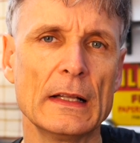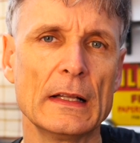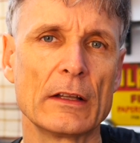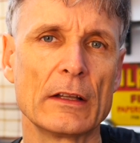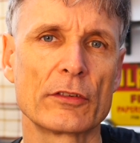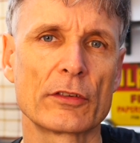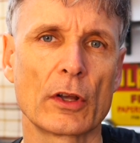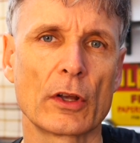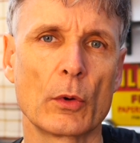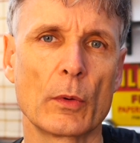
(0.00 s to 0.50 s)

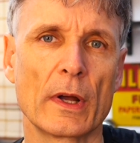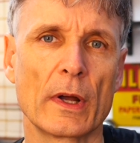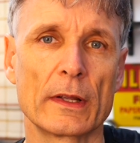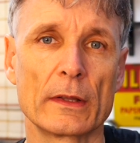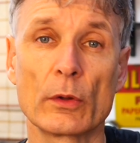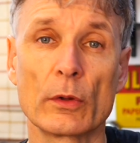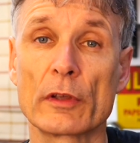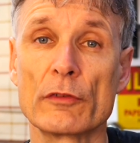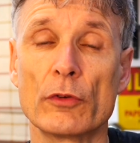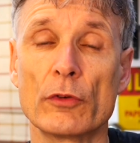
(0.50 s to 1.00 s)
So uh,
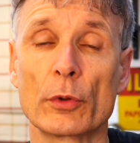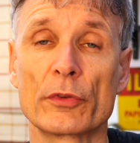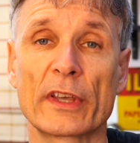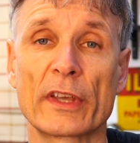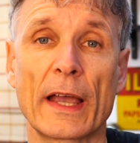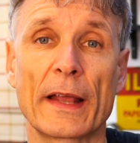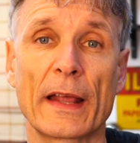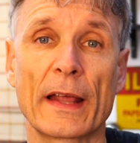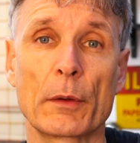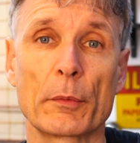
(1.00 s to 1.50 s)
looking forward to
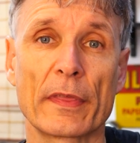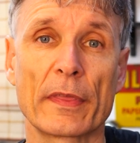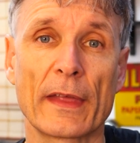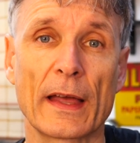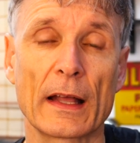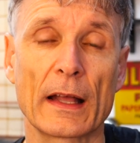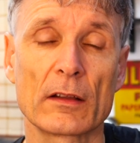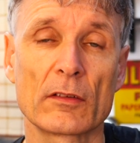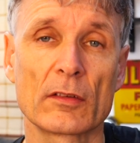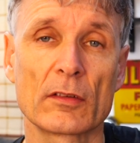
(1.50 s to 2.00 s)
getting out with
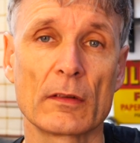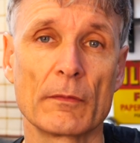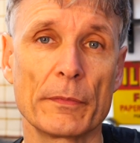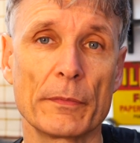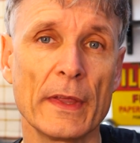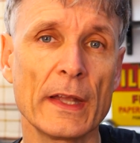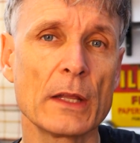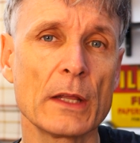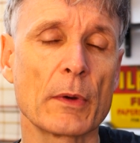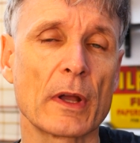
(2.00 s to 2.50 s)
that.
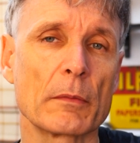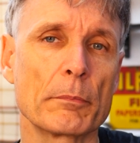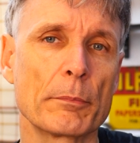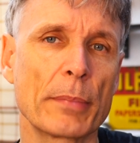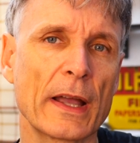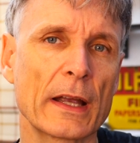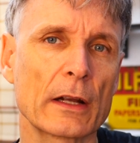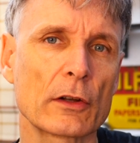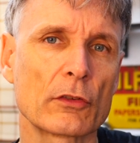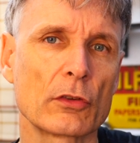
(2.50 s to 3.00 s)
Anyway,
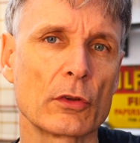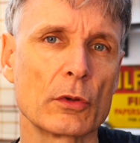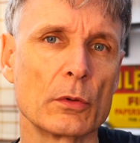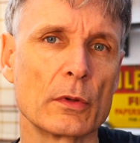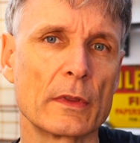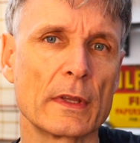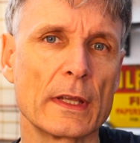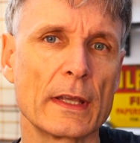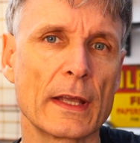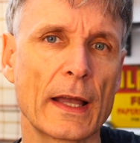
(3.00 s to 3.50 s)
back to
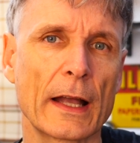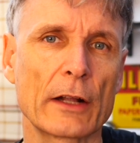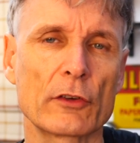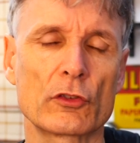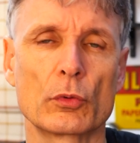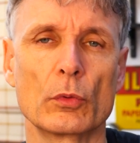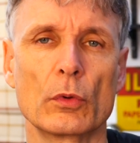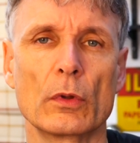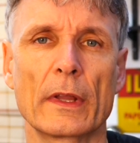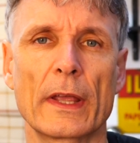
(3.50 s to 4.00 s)
the
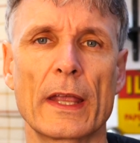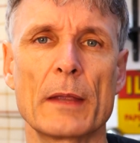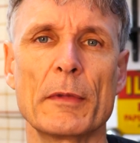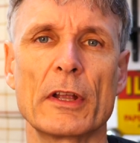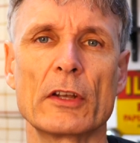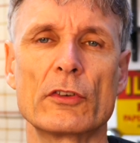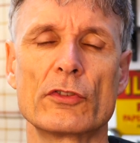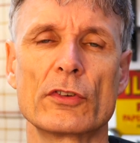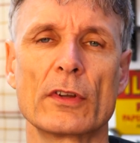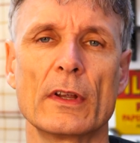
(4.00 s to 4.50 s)
actual
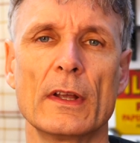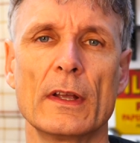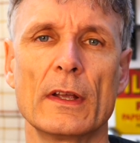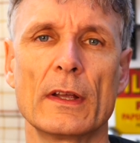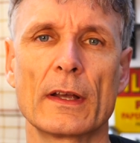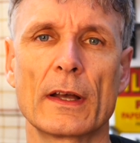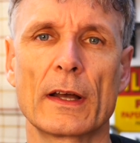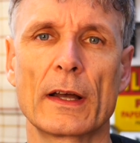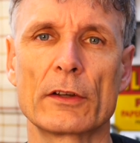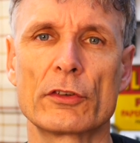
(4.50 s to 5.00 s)
image
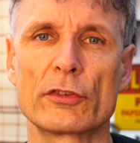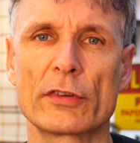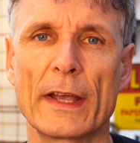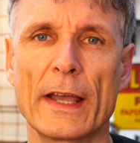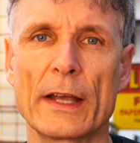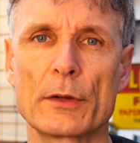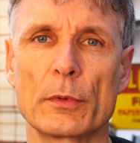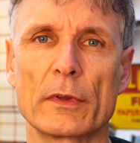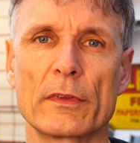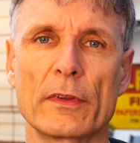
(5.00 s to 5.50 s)
I
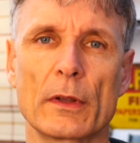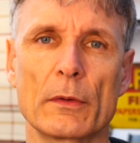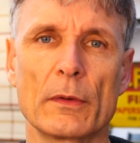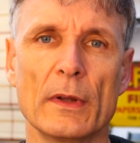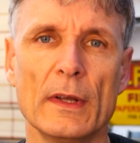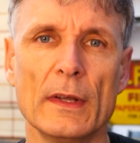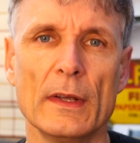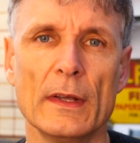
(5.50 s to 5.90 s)
shared with you.